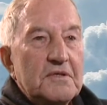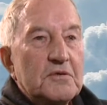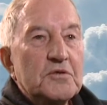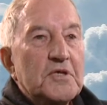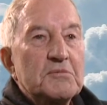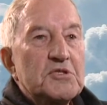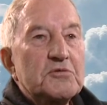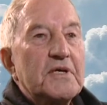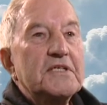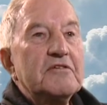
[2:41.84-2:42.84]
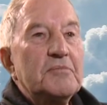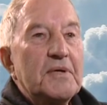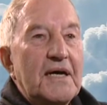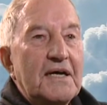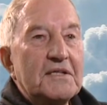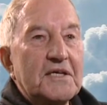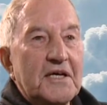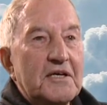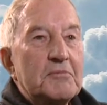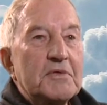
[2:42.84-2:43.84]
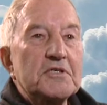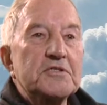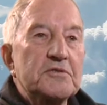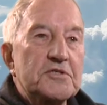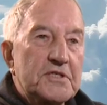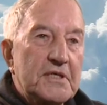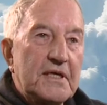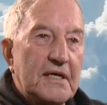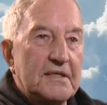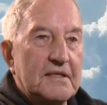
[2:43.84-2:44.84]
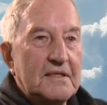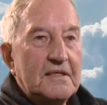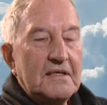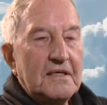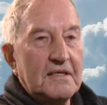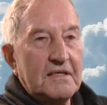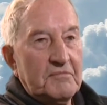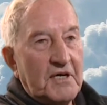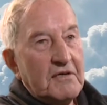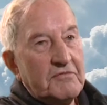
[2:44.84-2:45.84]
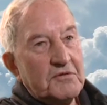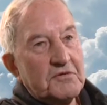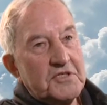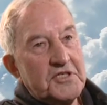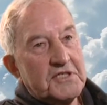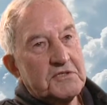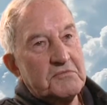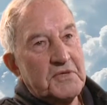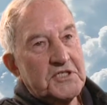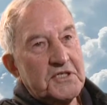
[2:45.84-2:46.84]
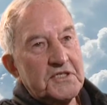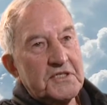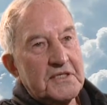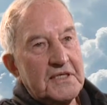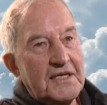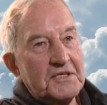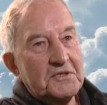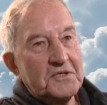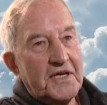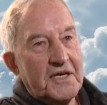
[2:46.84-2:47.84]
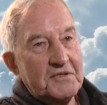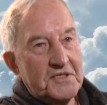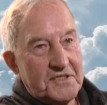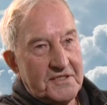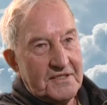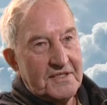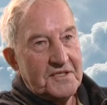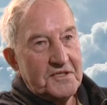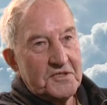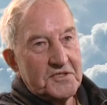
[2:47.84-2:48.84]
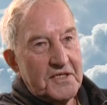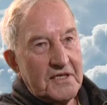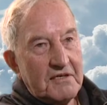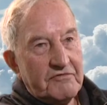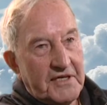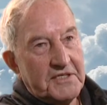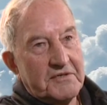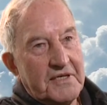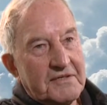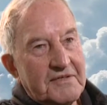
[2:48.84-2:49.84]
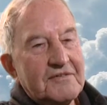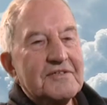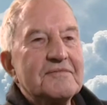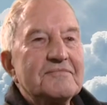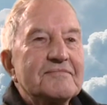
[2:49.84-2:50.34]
you would come straight in behind the carrier because you could see ahead. And in my view, the jets were much easier to land on carriers than those earlier fighter aircraft.